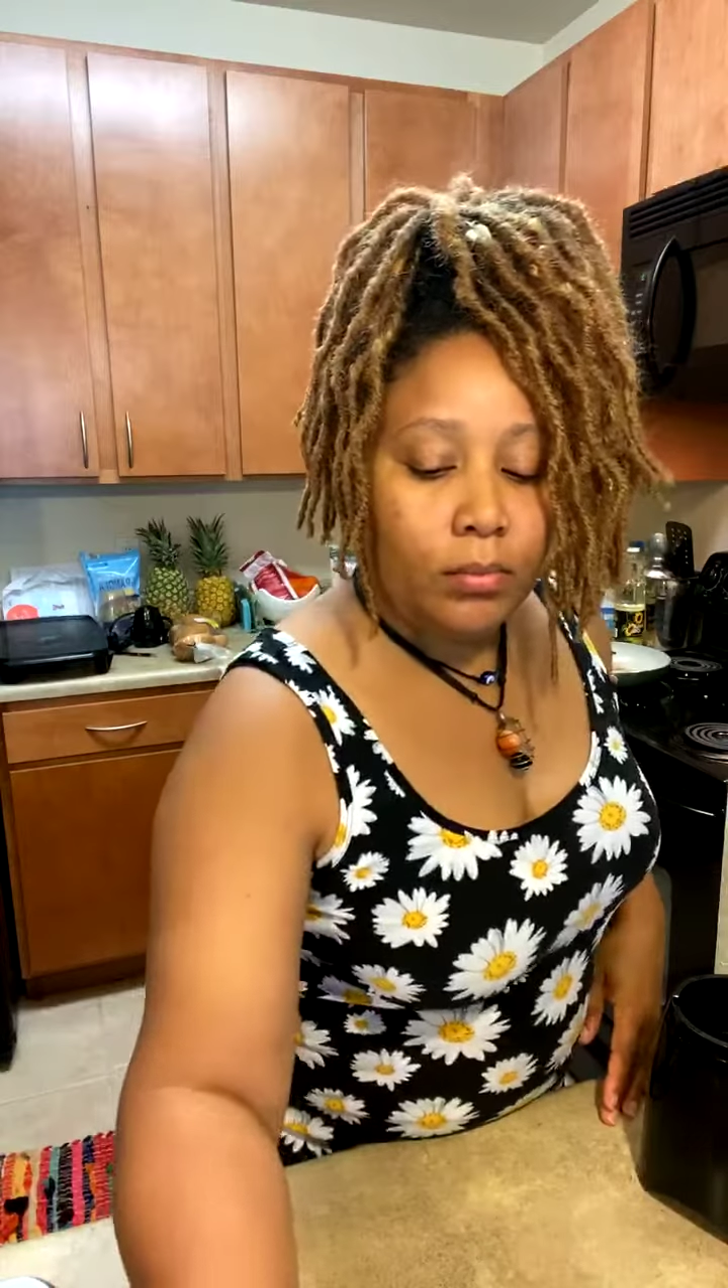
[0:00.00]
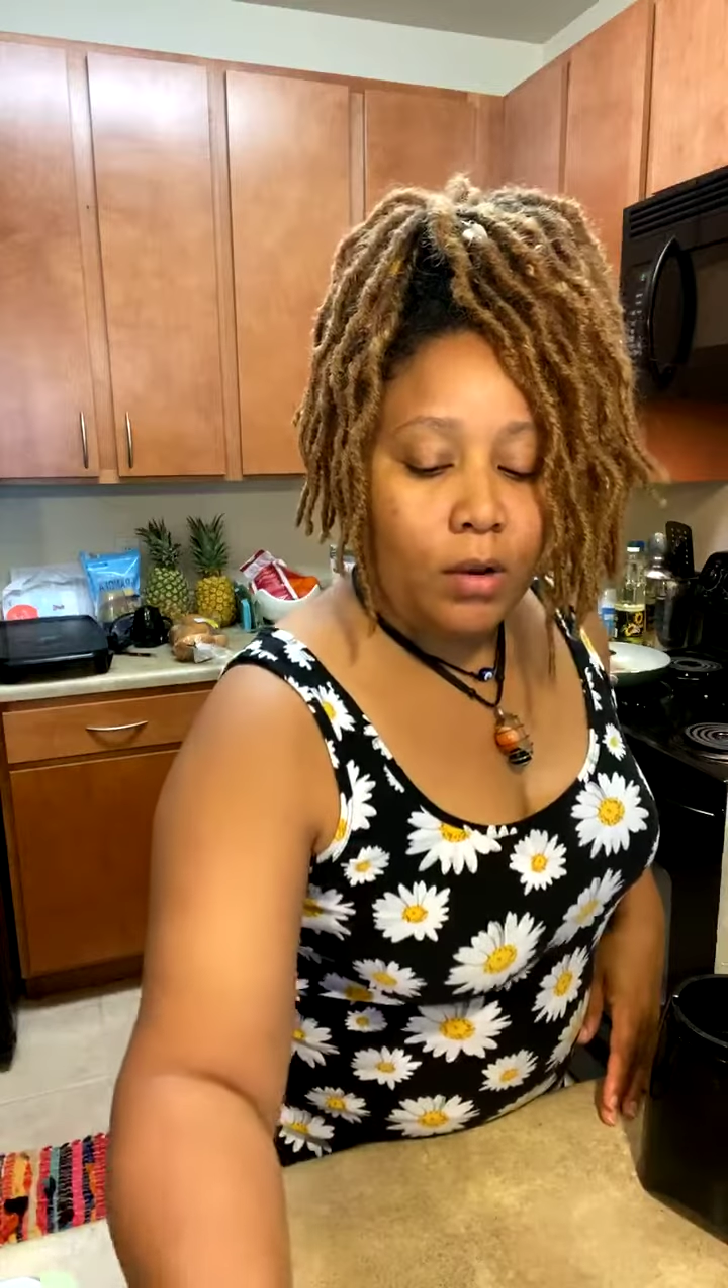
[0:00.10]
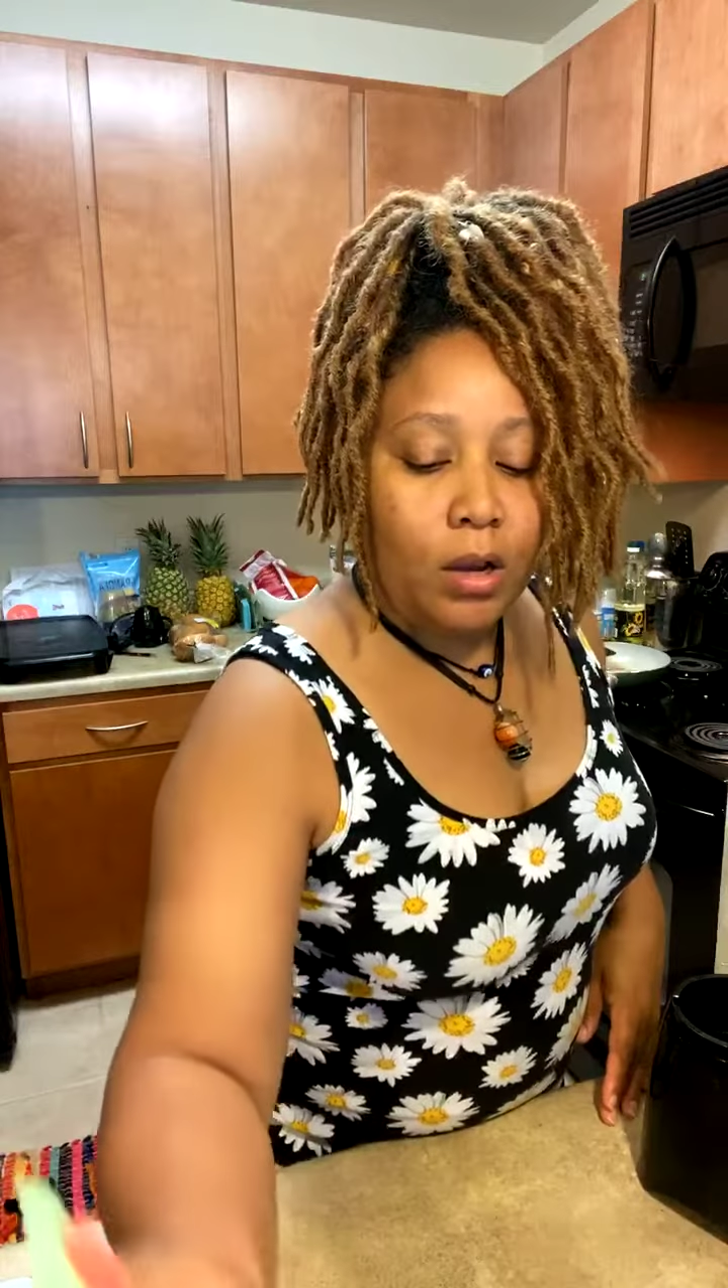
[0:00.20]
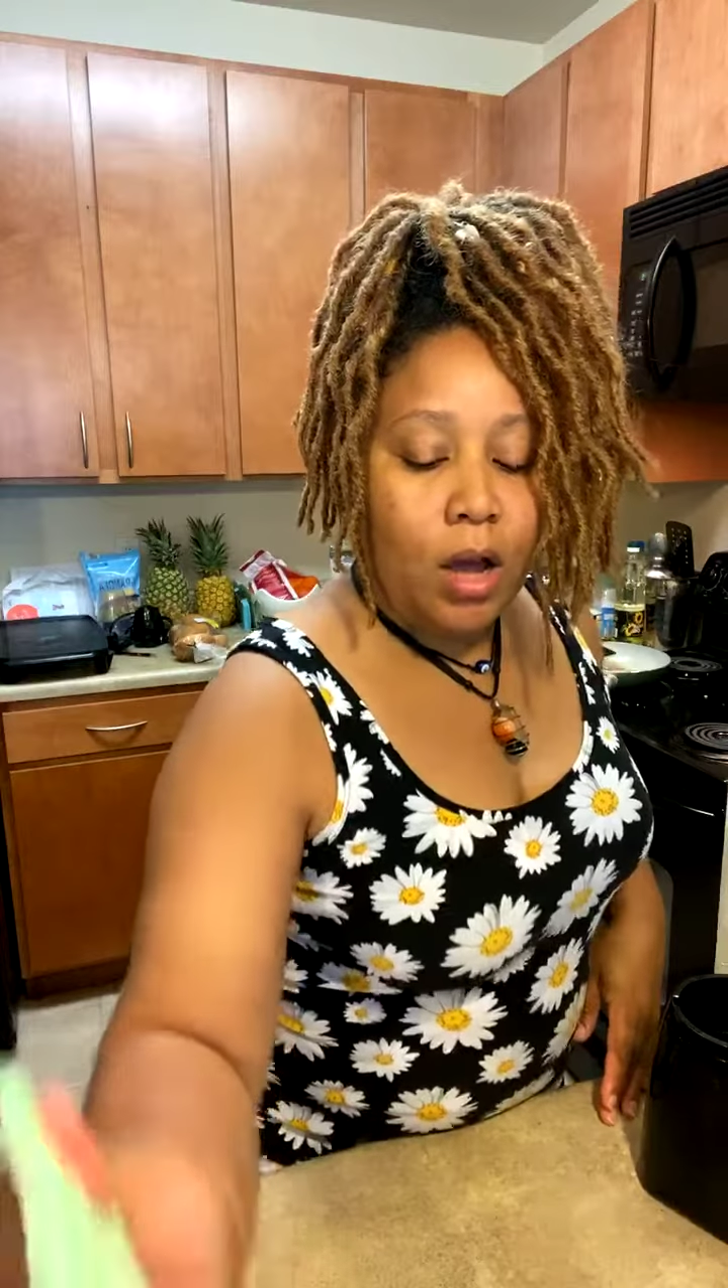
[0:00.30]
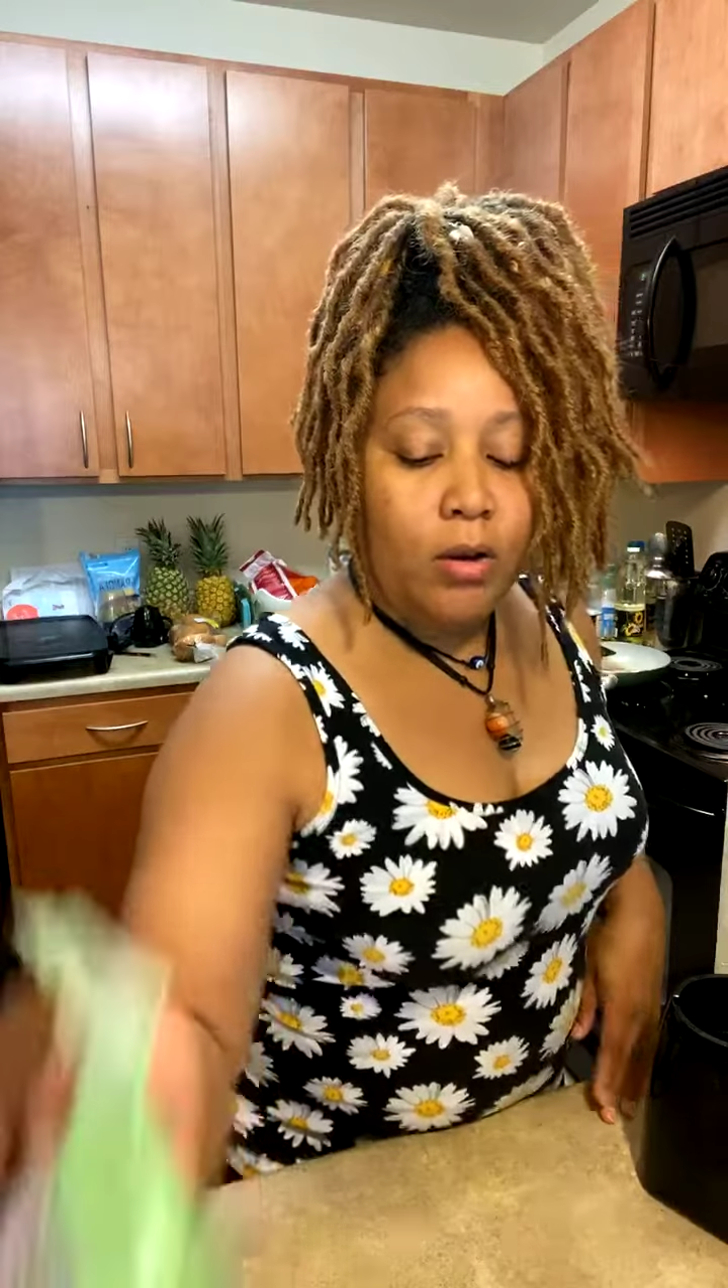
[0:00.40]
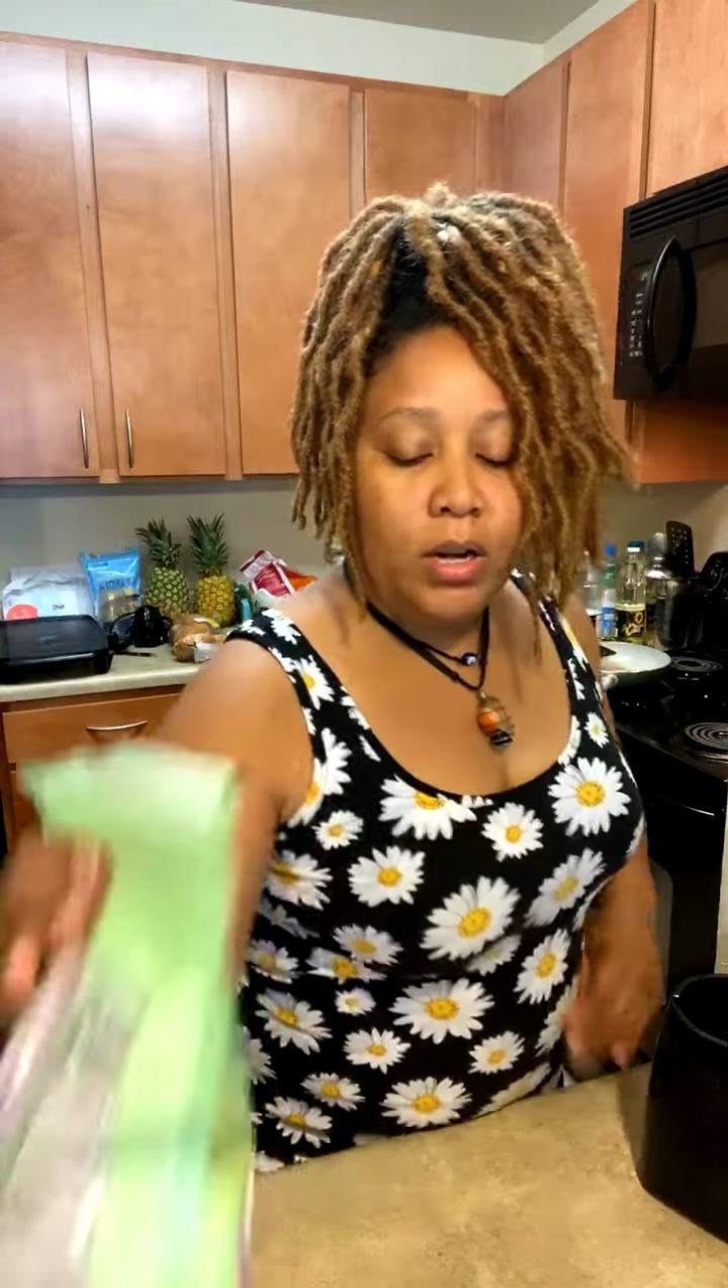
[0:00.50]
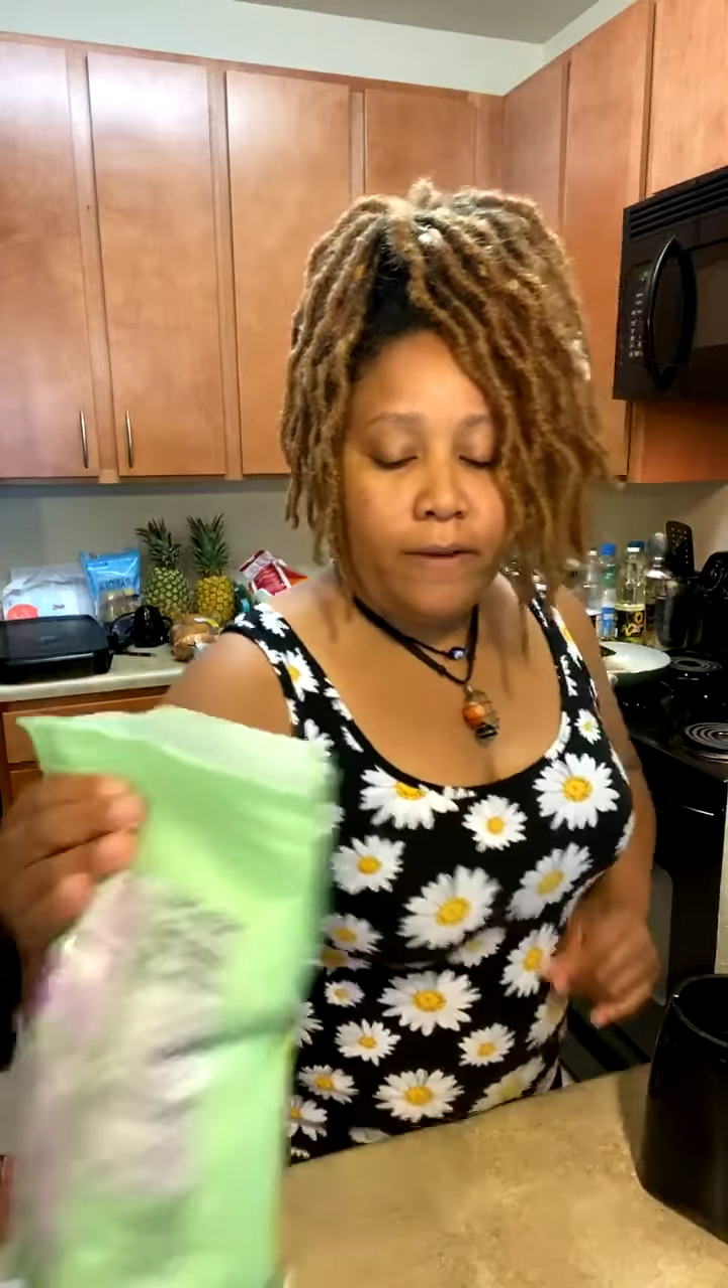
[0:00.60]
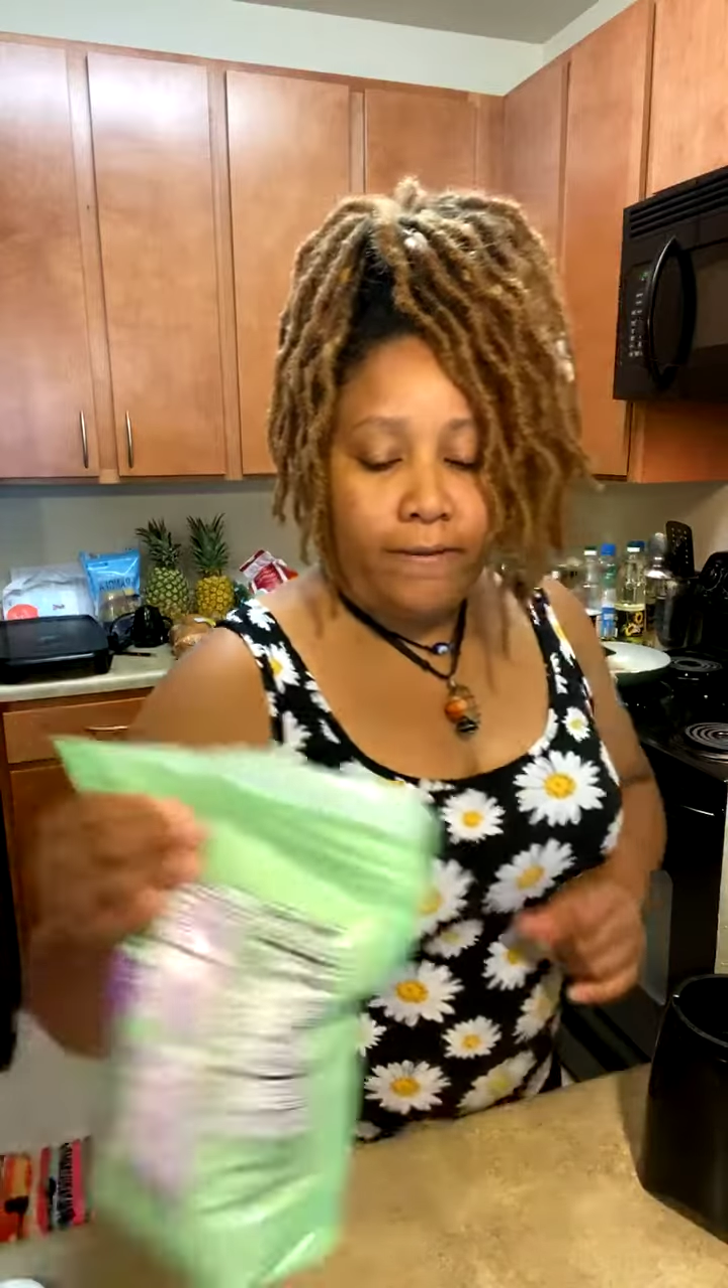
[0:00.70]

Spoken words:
coconut